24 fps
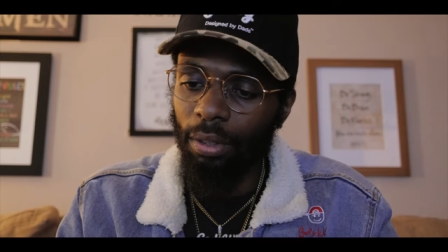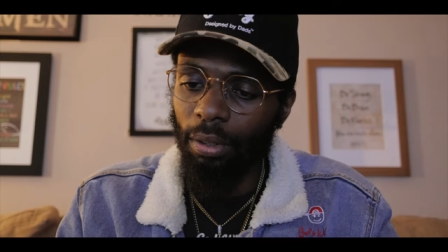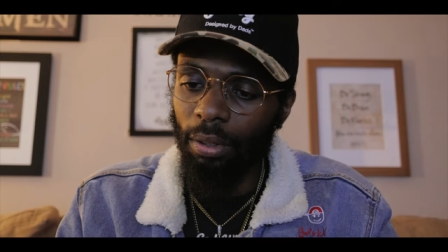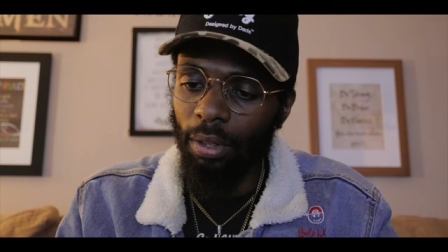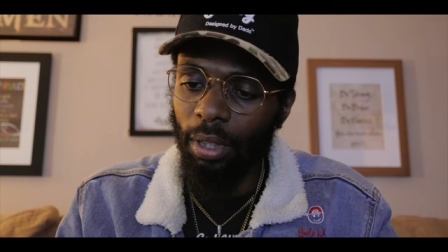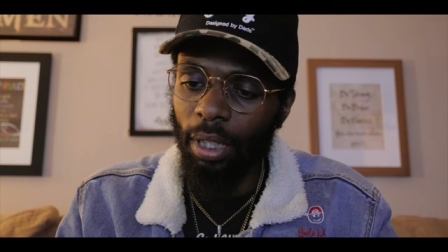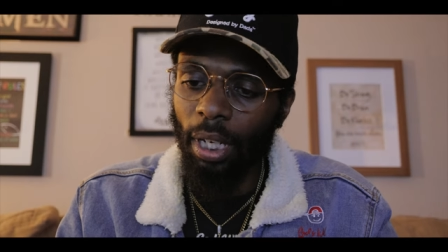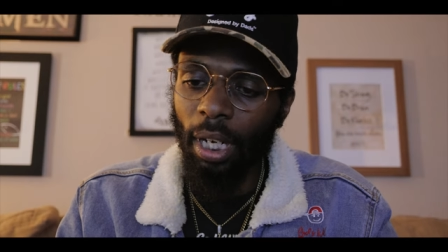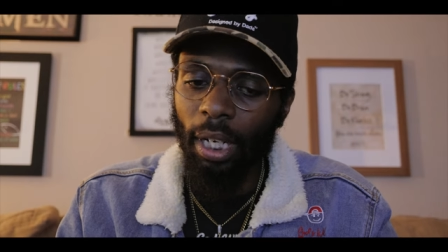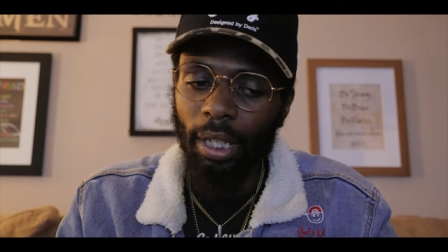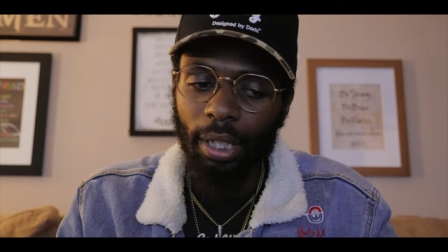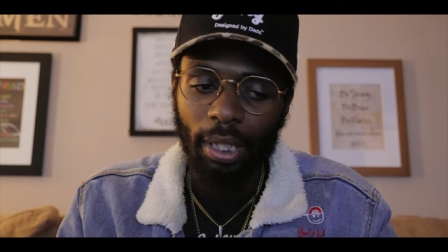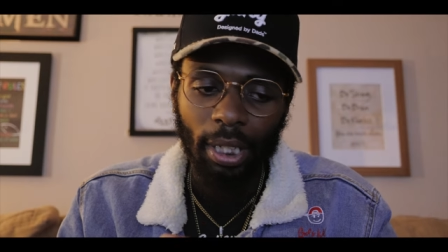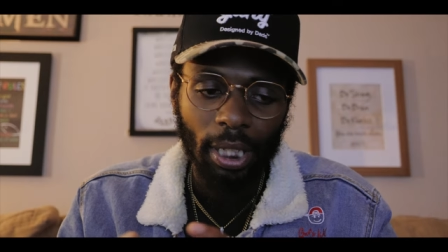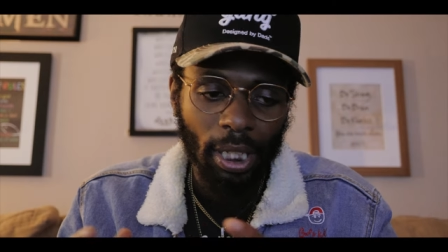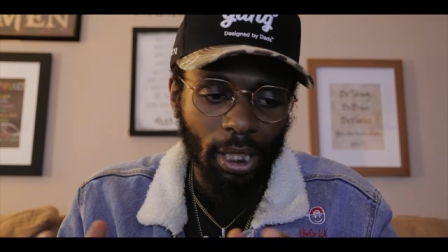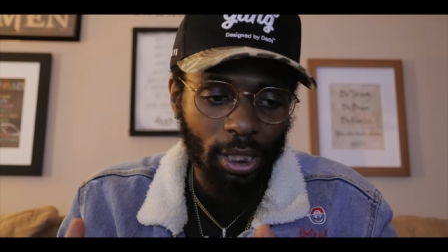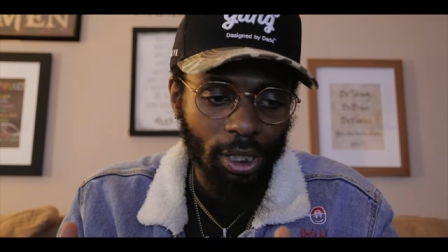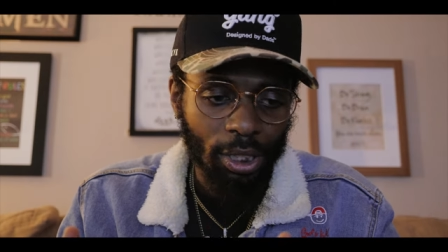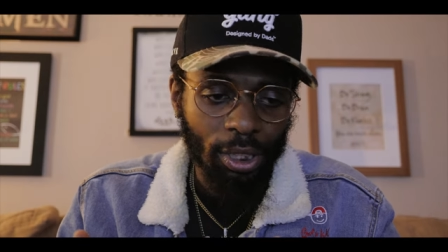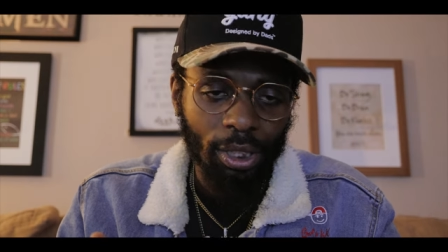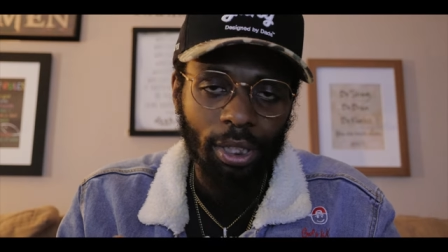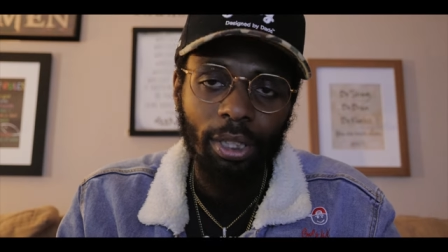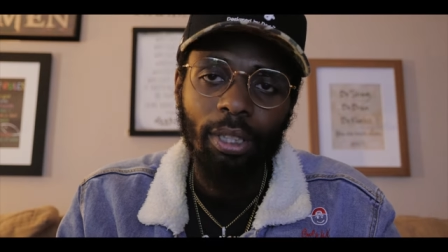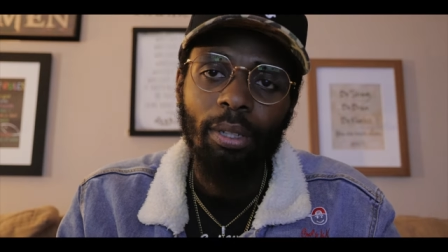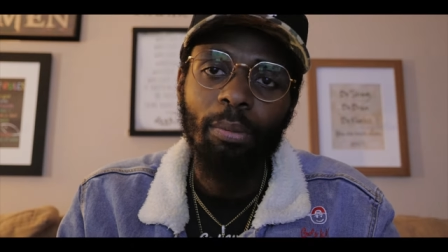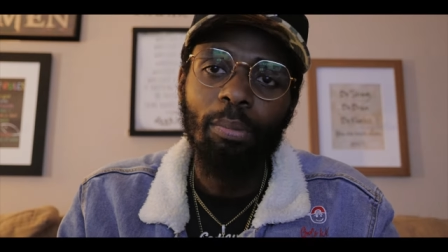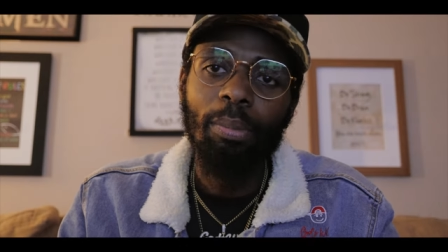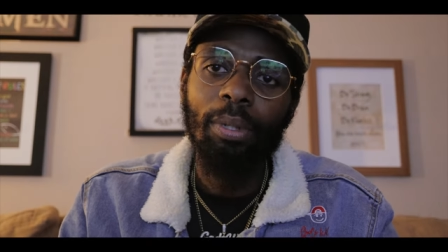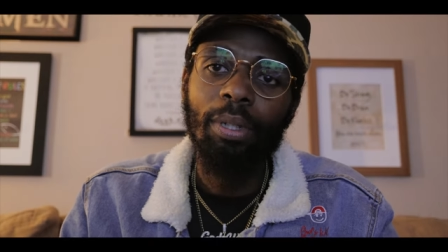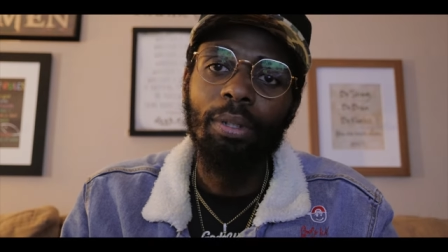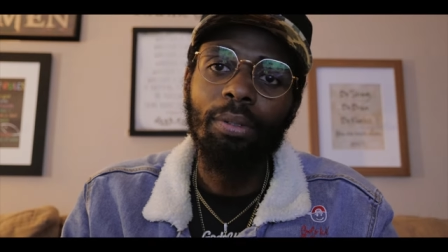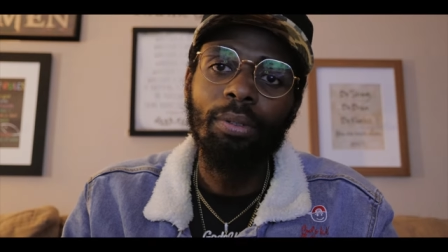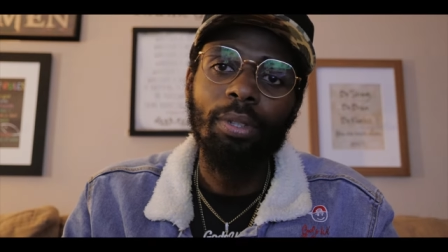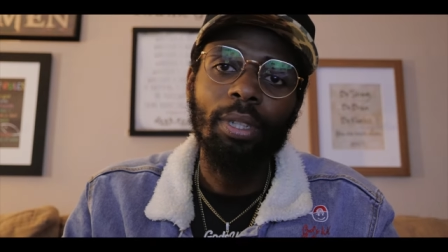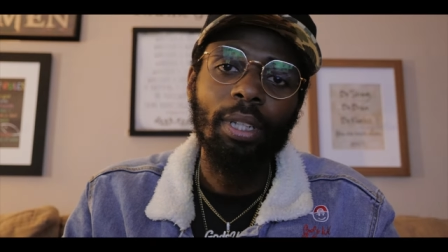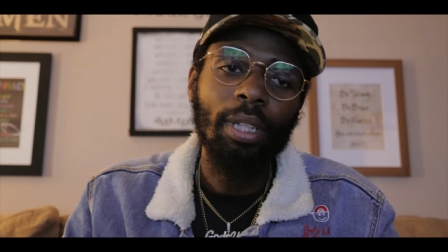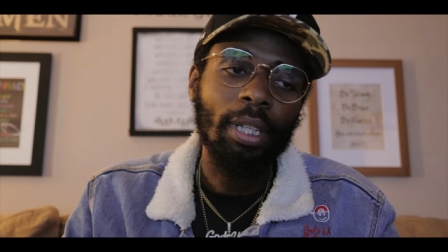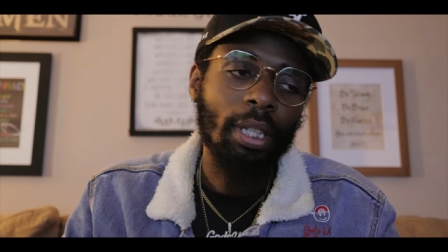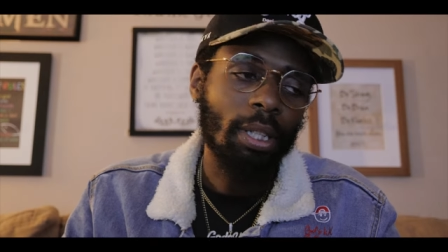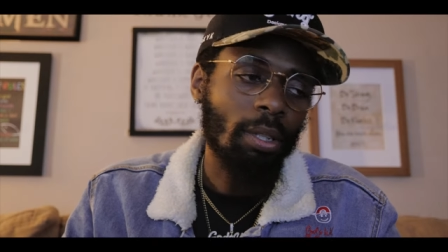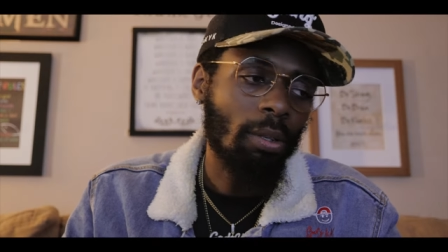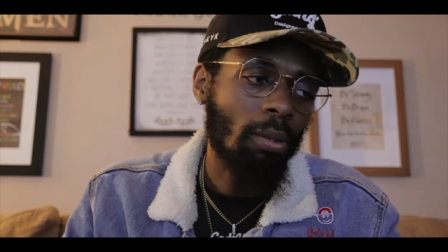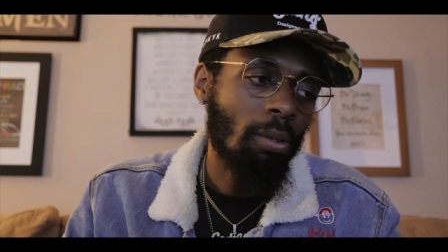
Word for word: or a congregation in a building,